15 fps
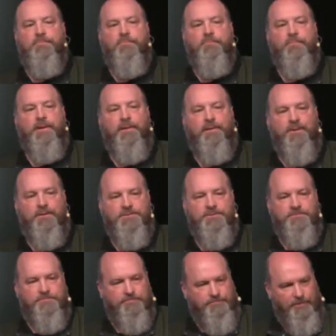when
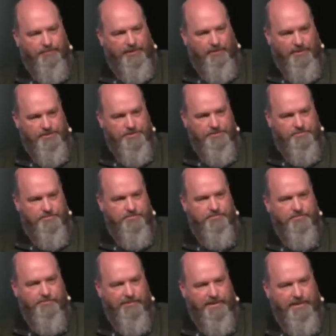we lost
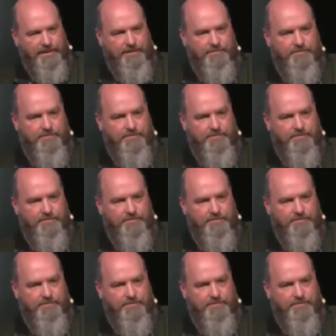Whitney.